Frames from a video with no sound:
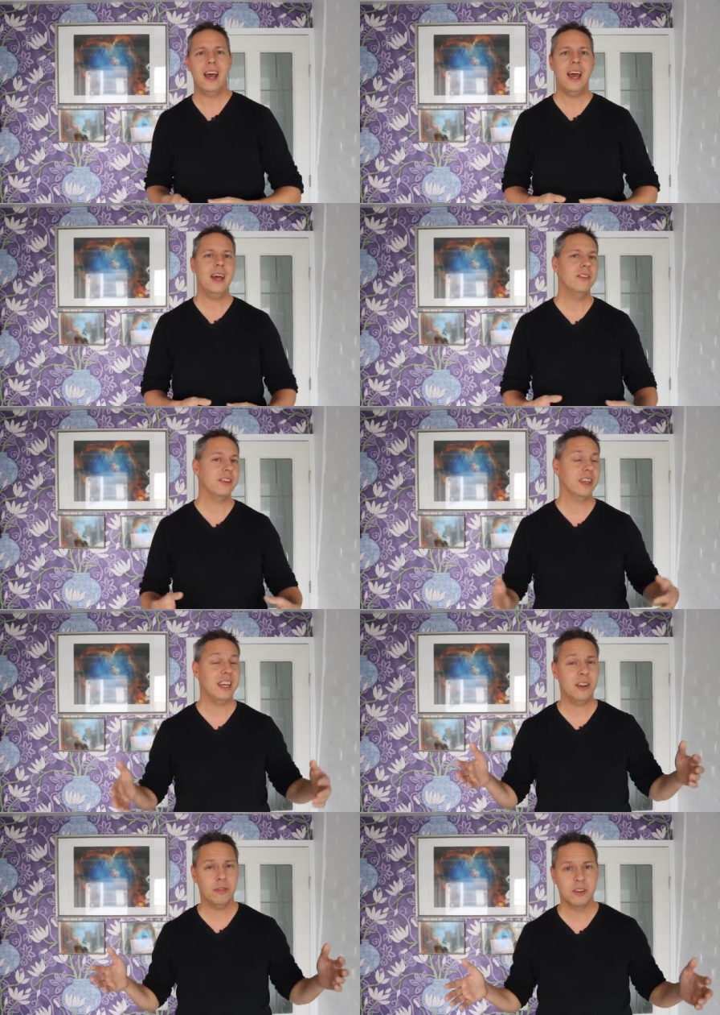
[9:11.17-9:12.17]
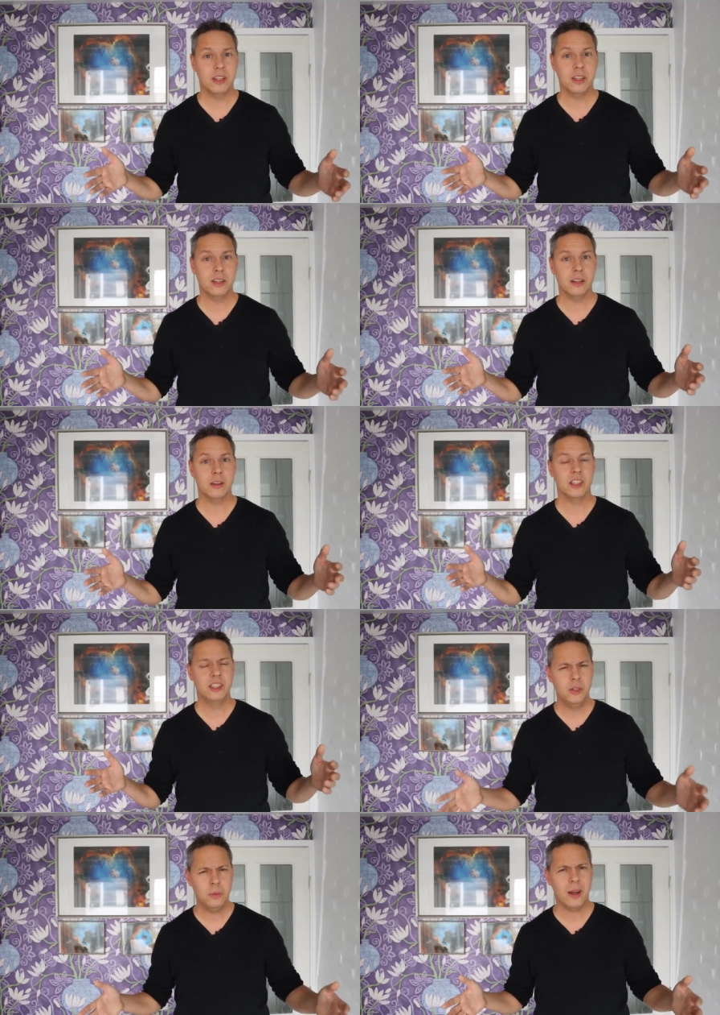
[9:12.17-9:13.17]
And uh, yeah, the, the, the,
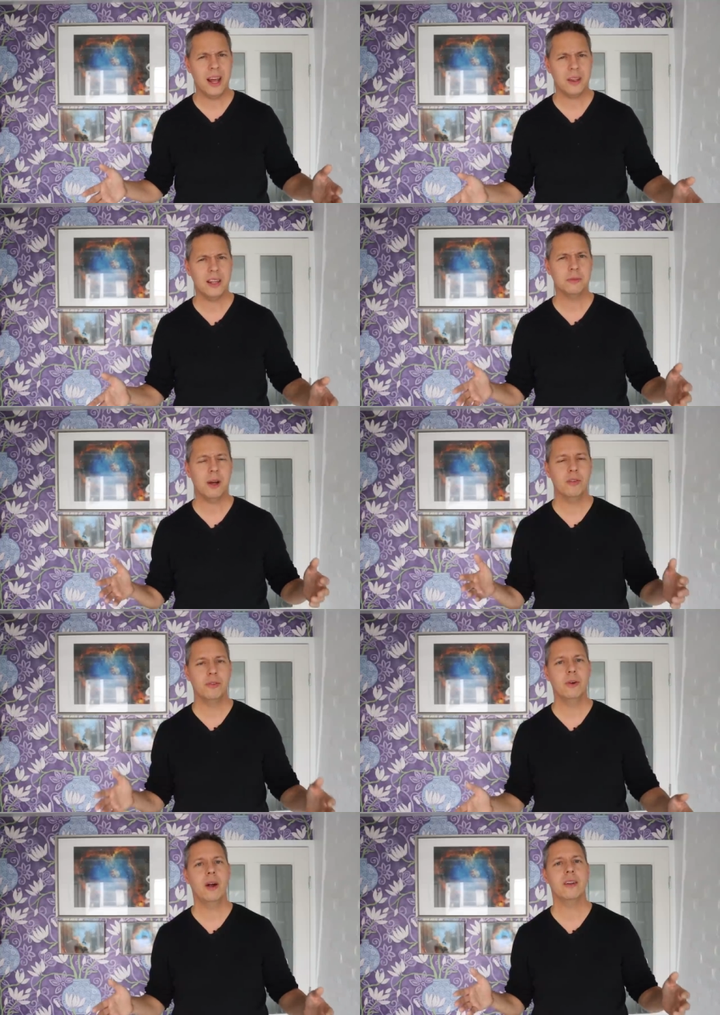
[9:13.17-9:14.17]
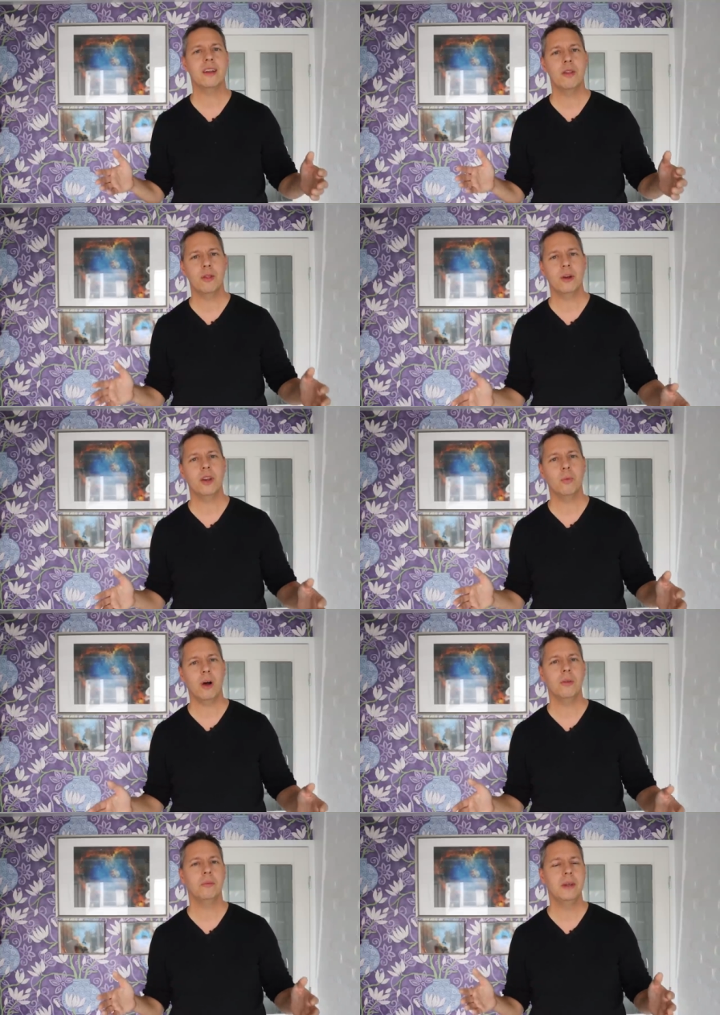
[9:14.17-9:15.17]
tube length is about
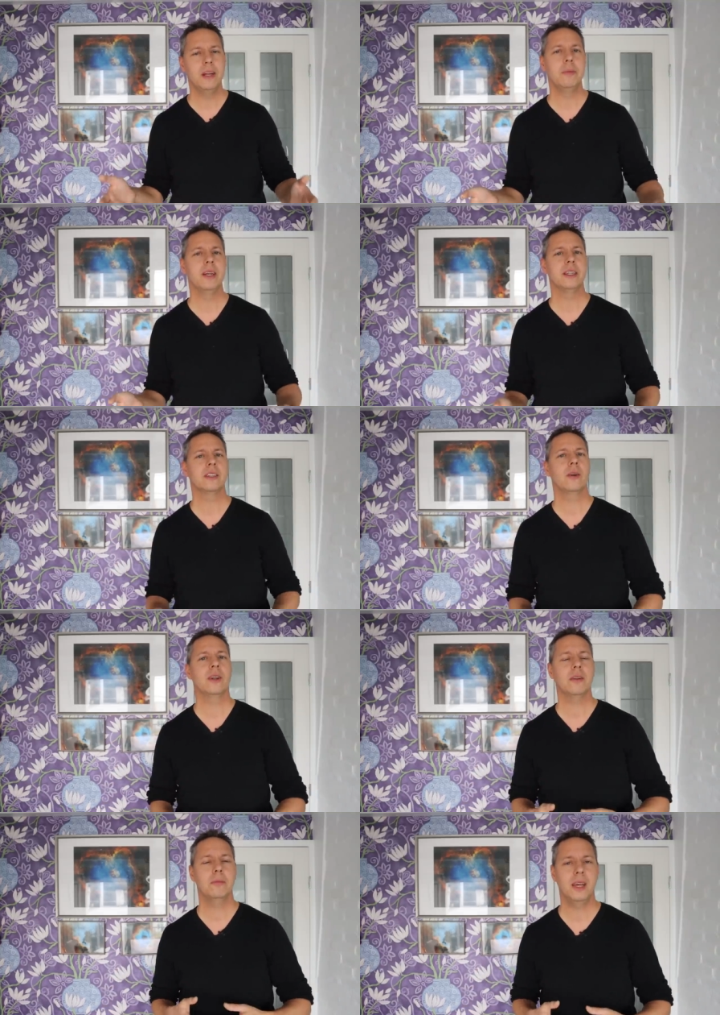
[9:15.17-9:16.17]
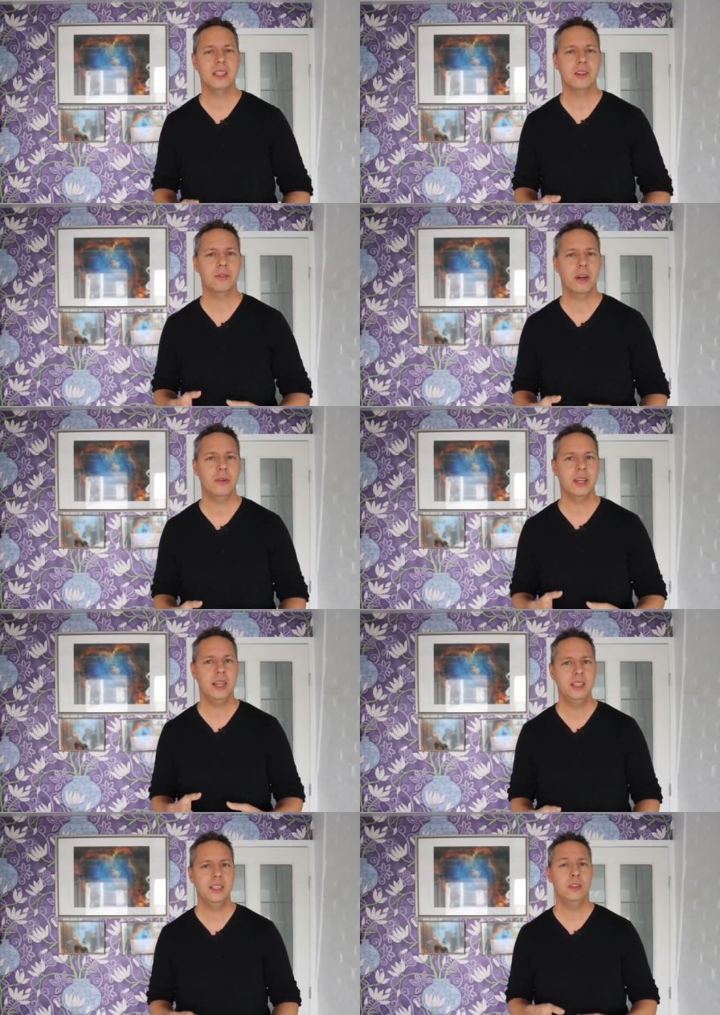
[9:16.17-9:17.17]
431 millimeters, so that makes it very
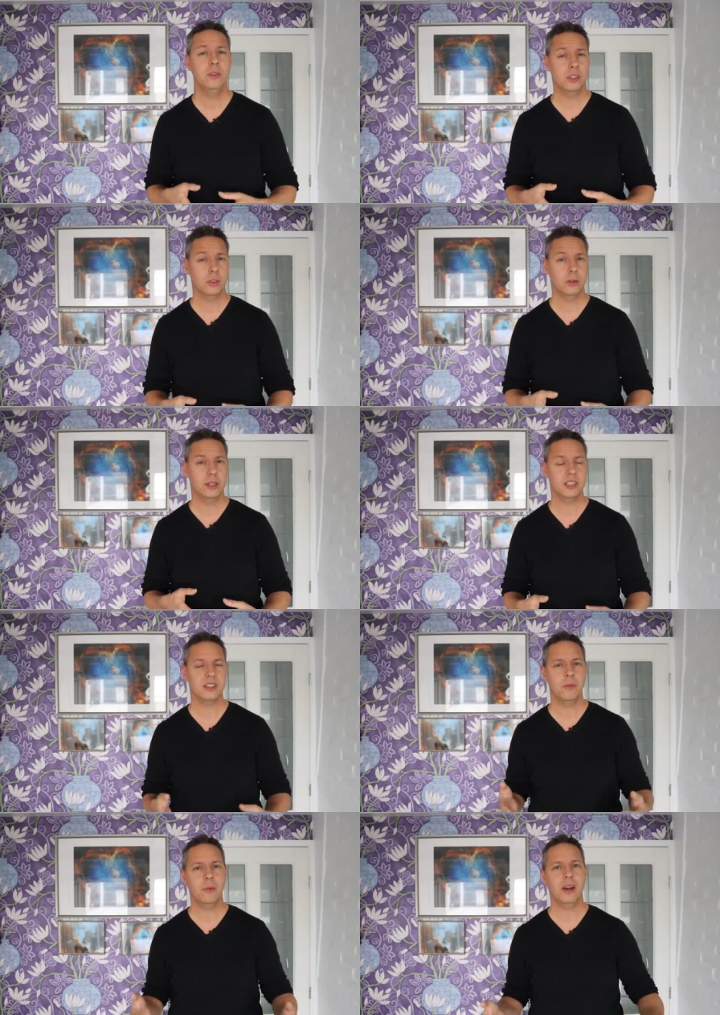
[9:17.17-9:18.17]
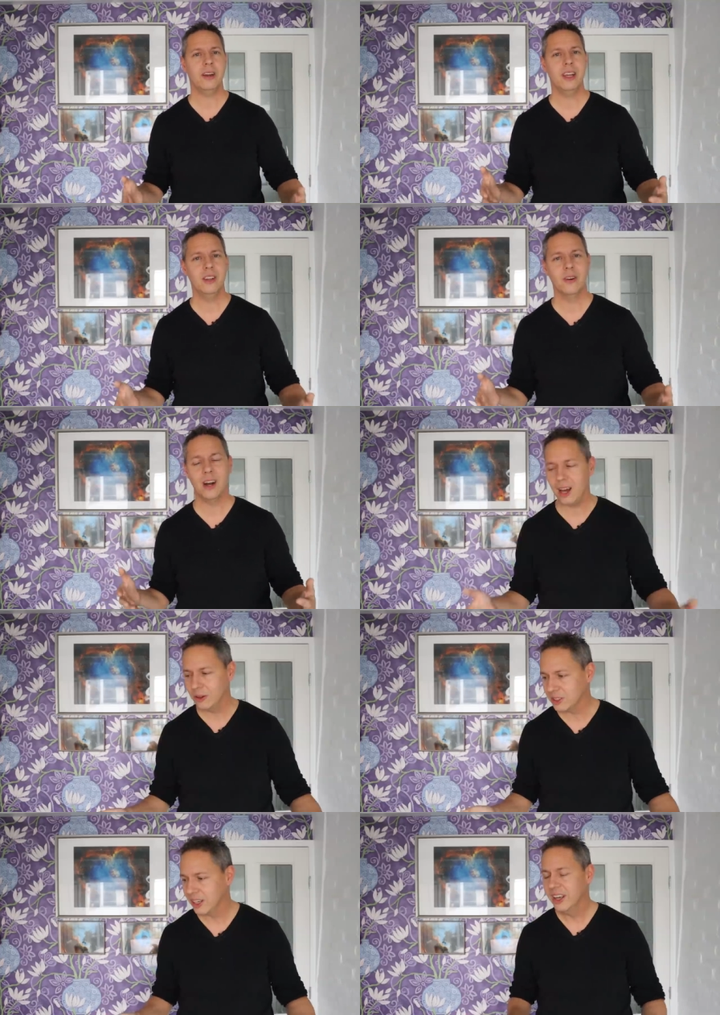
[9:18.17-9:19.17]
easy to store it somewhere in your
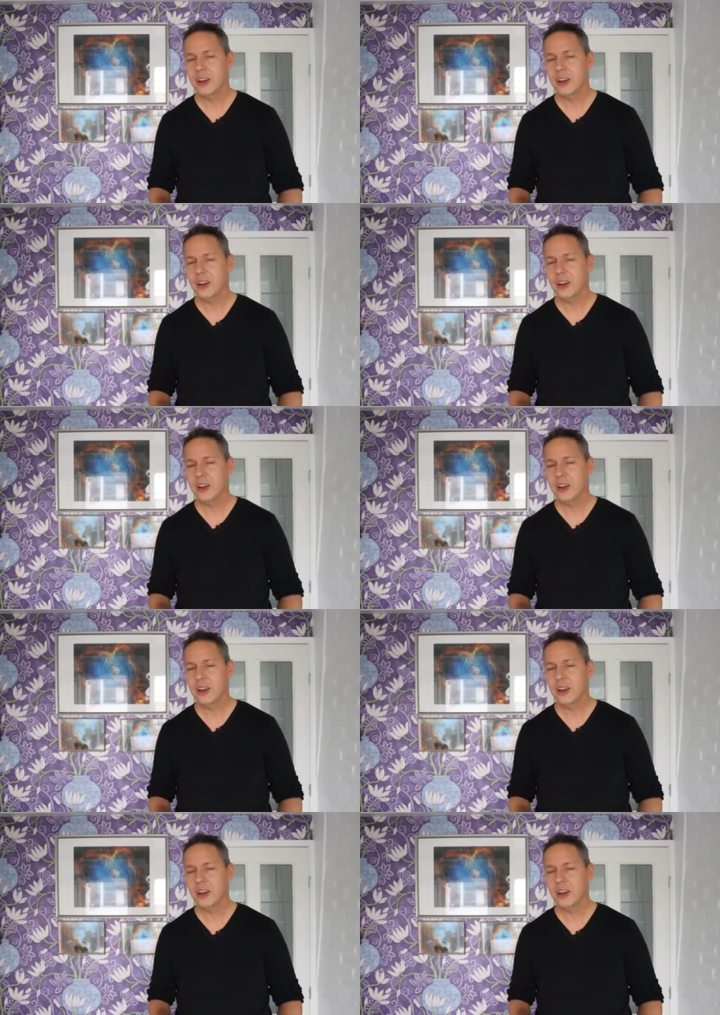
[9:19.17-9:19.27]
house